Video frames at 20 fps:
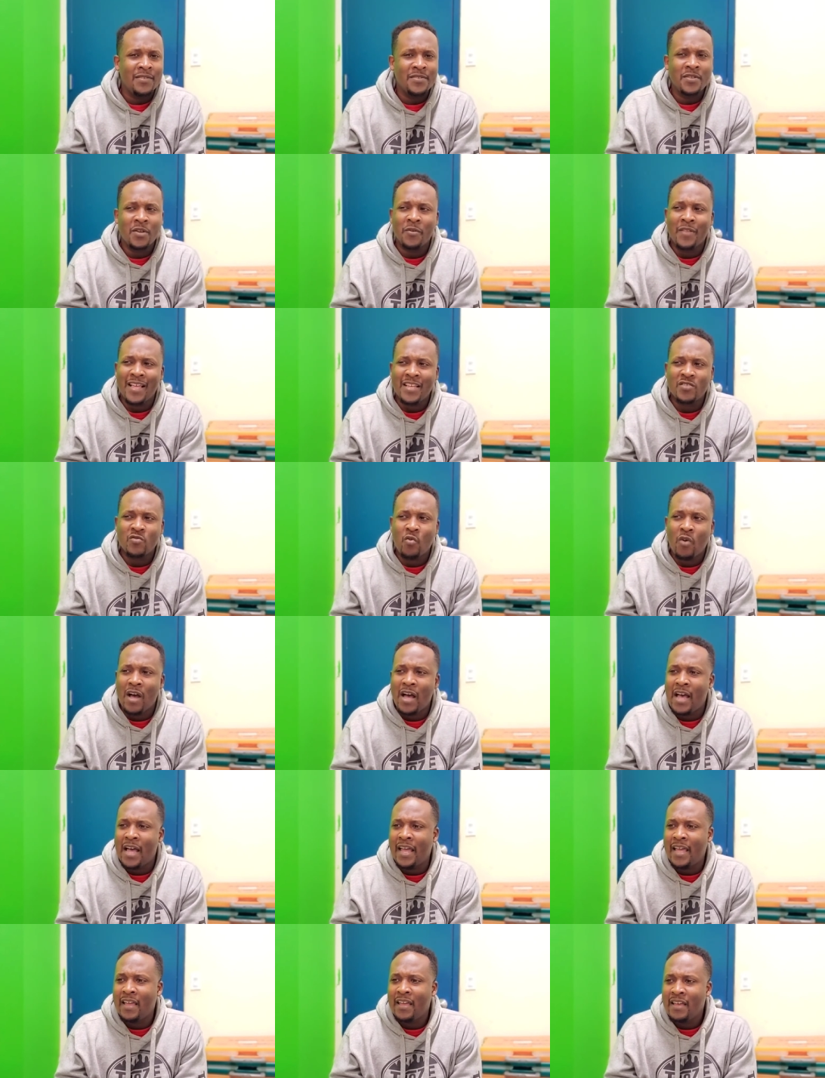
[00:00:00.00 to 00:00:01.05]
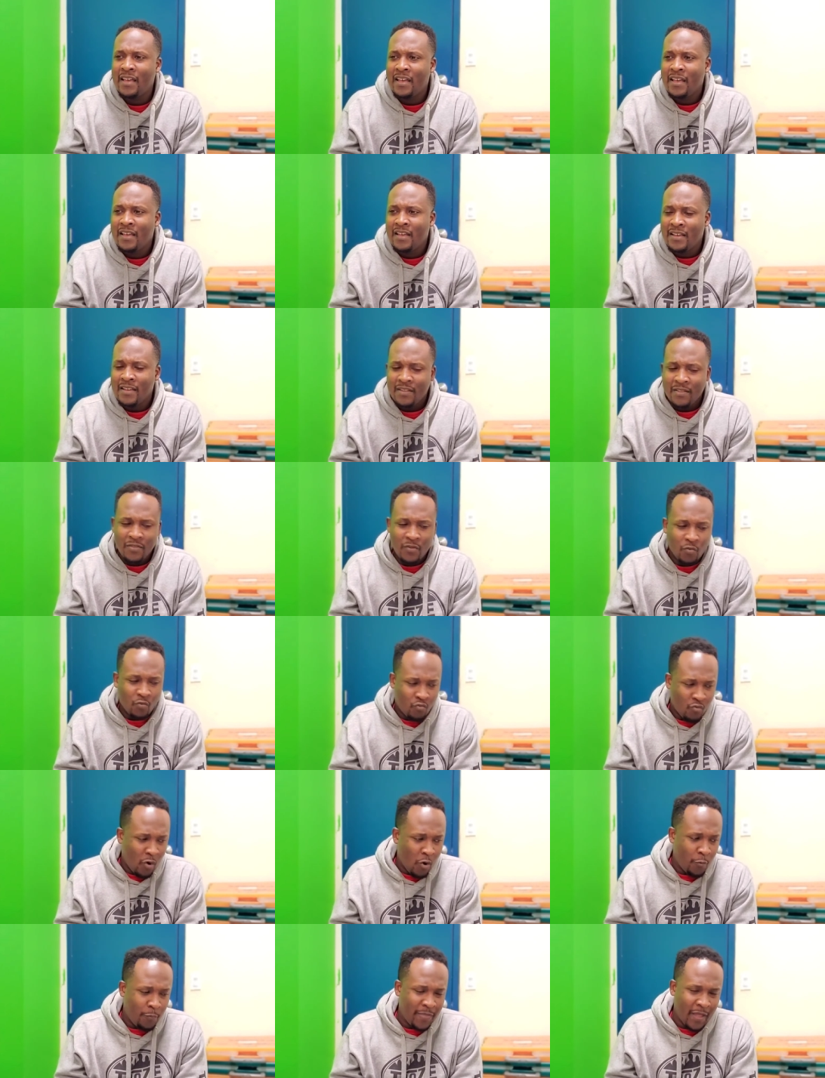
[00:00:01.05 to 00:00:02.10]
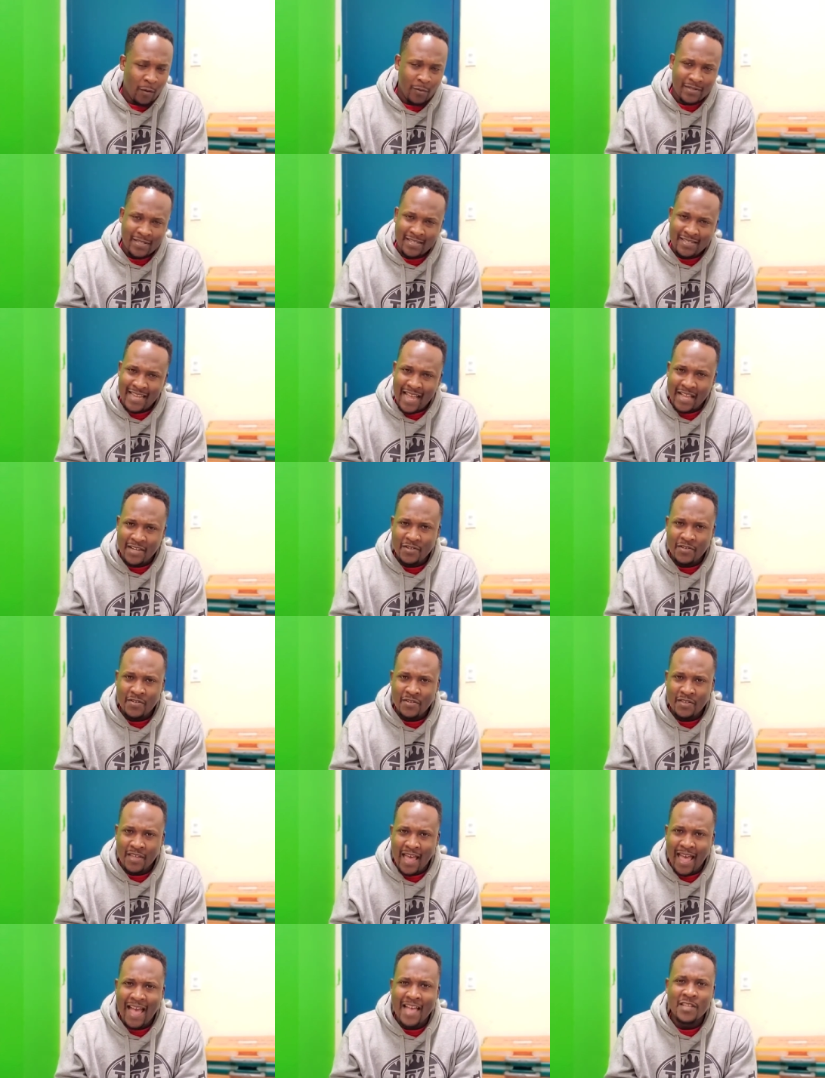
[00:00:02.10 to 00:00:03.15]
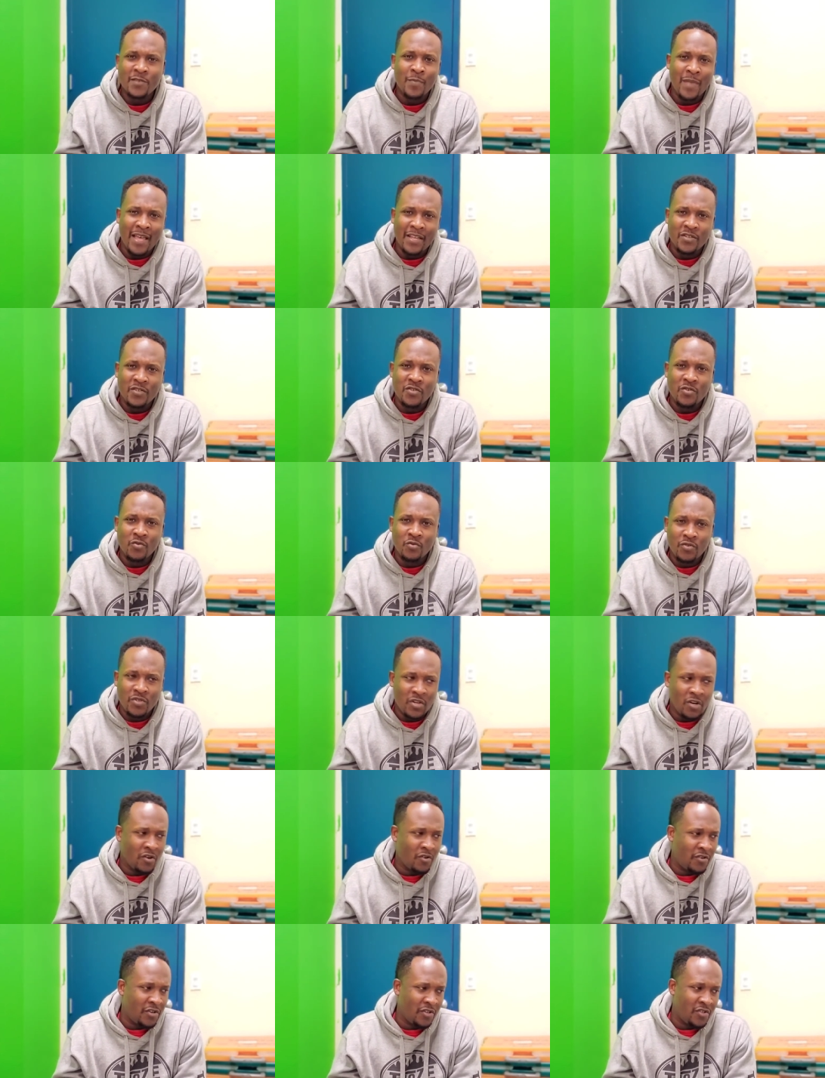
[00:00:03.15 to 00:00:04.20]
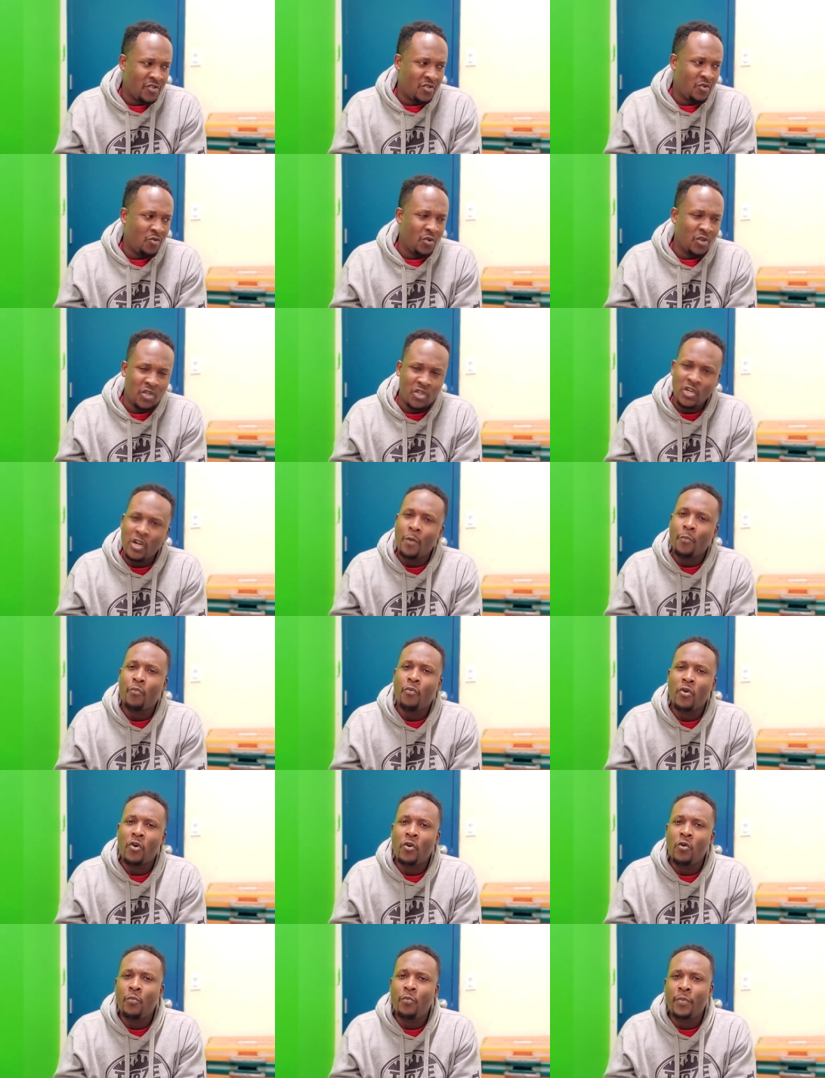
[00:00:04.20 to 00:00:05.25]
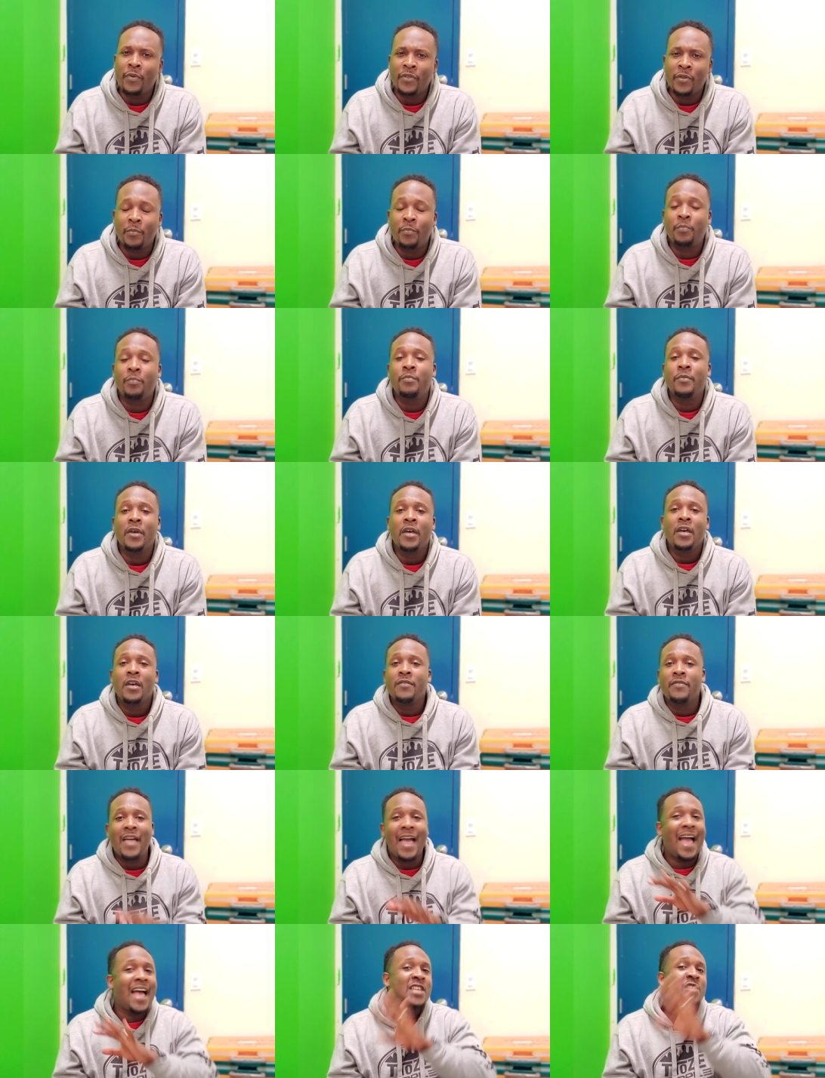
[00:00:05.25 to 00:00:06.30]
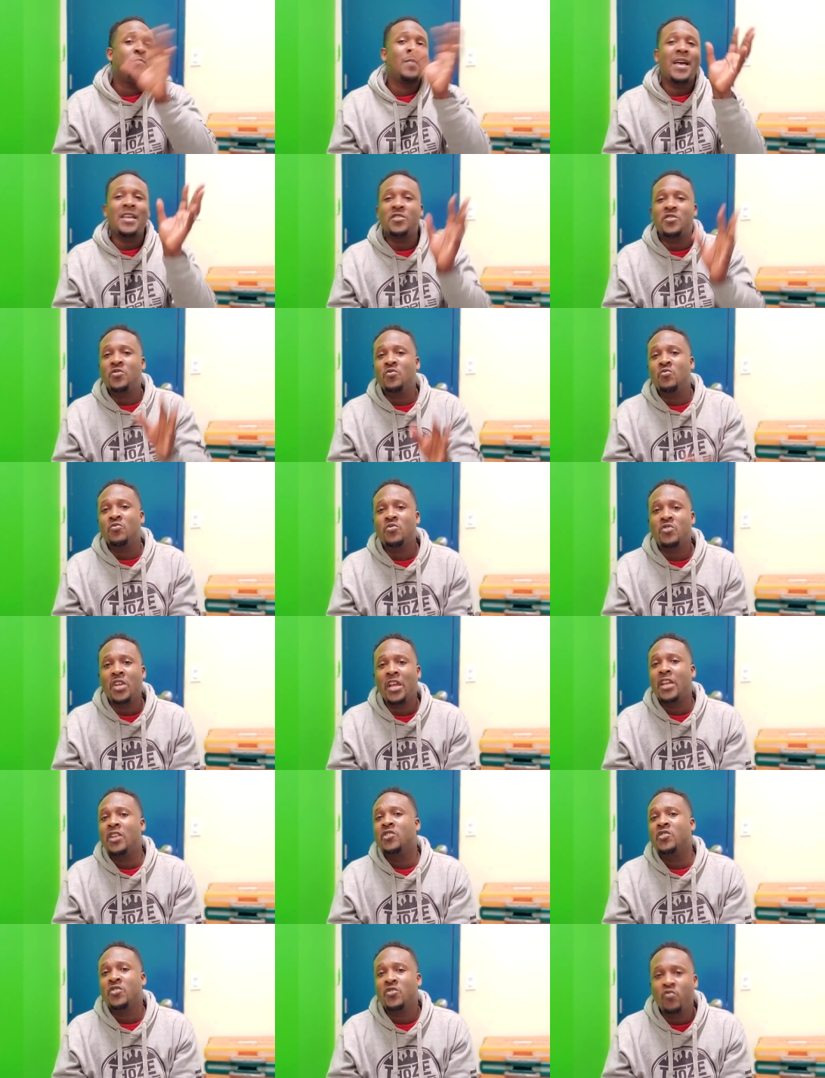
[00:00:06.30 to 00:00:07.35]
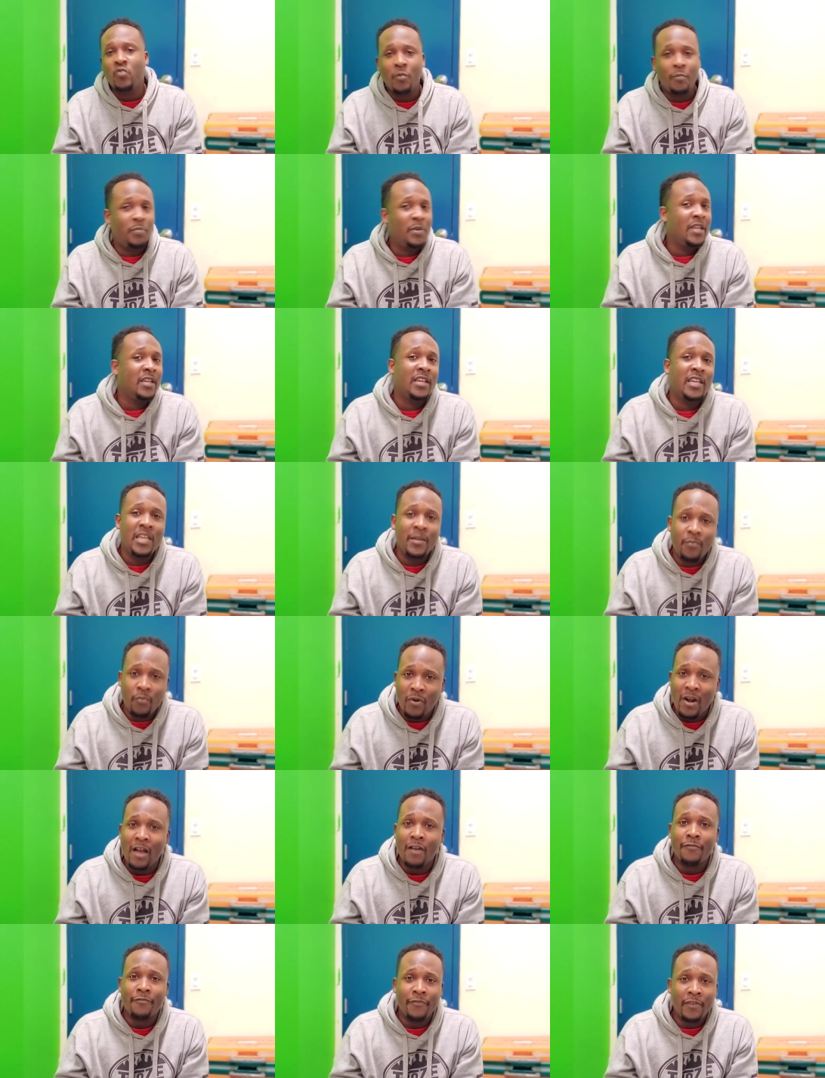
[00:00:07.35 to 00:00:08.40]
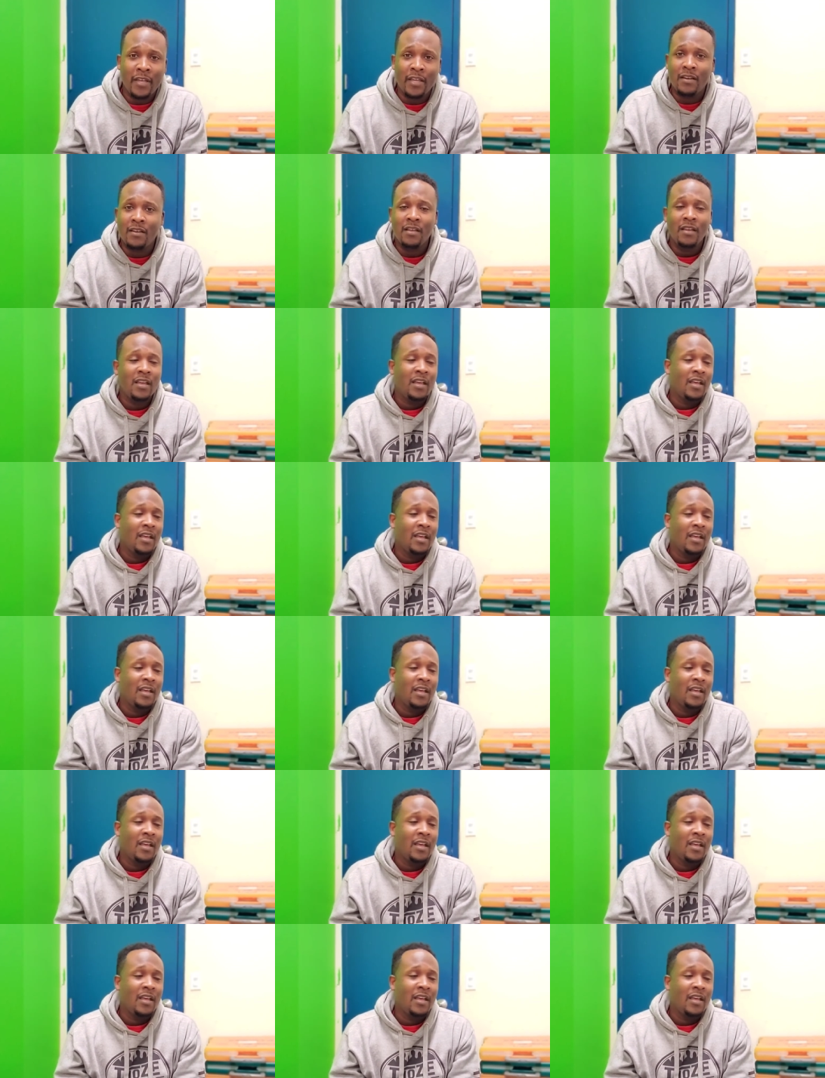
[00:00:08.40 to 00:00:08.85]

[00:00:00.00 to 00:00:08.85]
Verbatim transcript: So that's why the rope that was attached to the hazmat suit turned into a jump rope, and the hazmat suit changed into a beekeeper outfit.